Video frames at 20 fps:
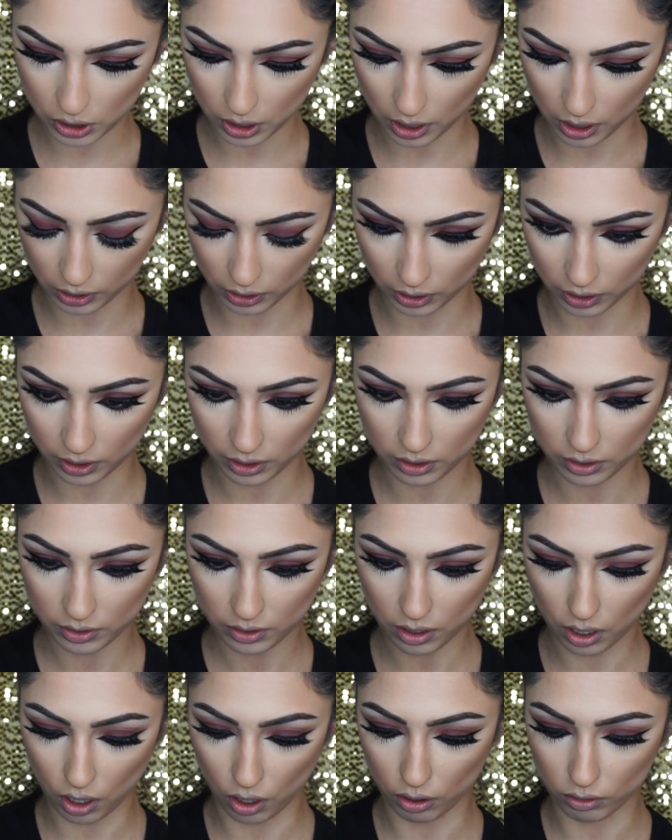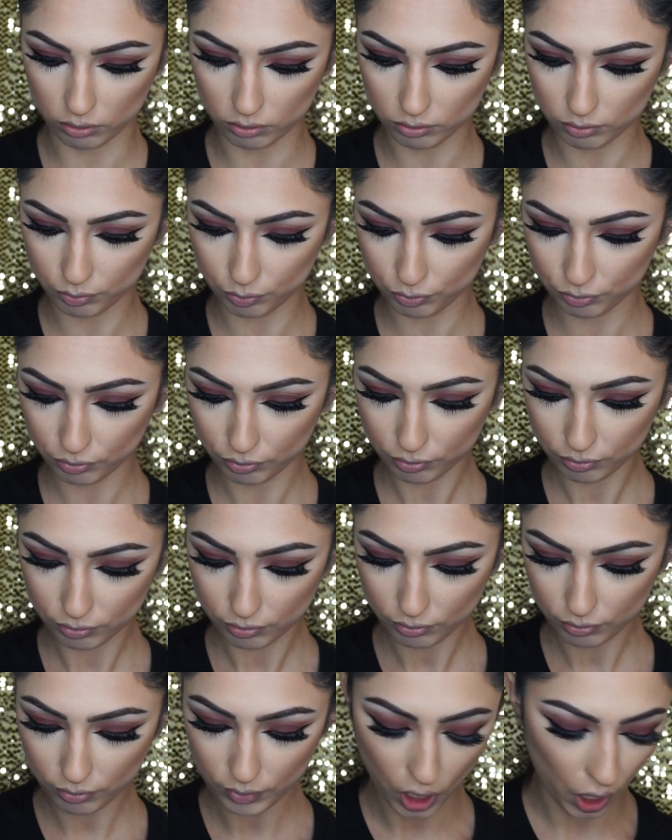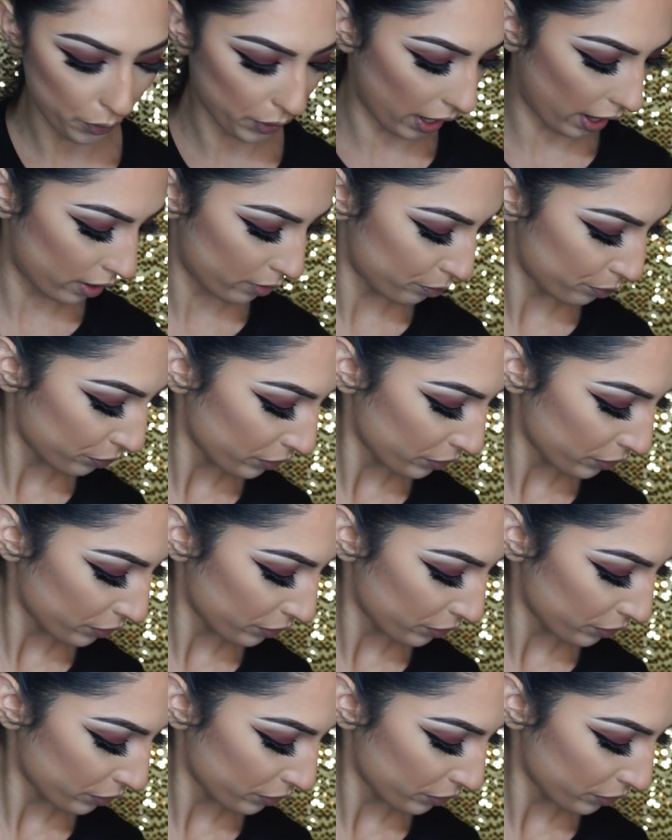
color. Oh, okay.